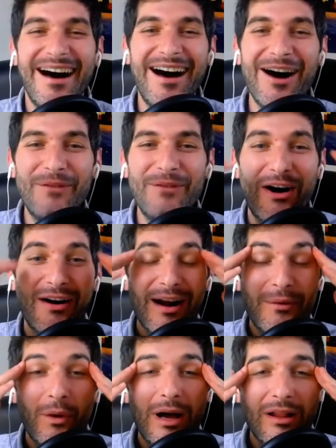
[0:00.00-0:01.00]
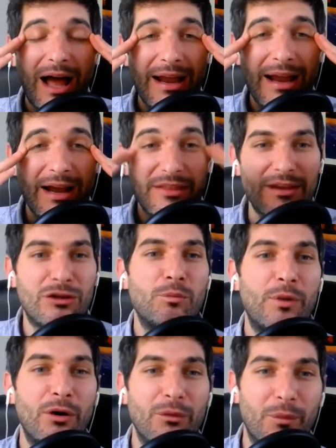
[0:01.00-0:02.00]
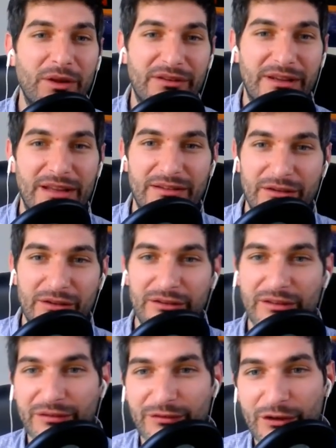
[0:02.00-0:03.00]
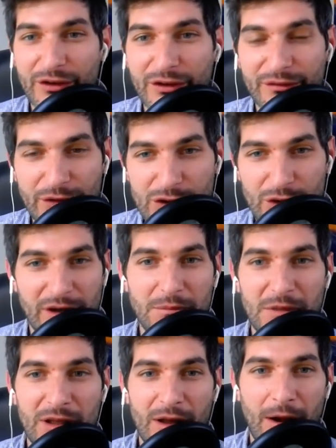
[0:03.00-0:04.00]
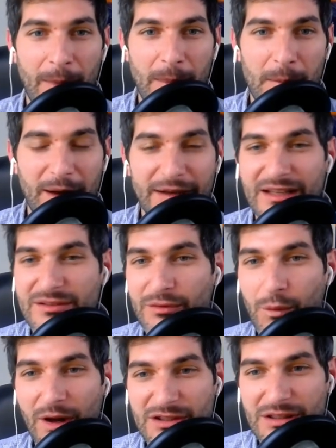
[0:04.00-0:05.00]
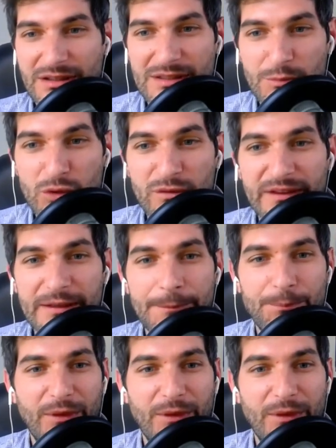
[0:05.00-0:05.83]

um, all right. Well, I, I, thank you both once again, seriously, for for joining me on the podcast, for watching this movie.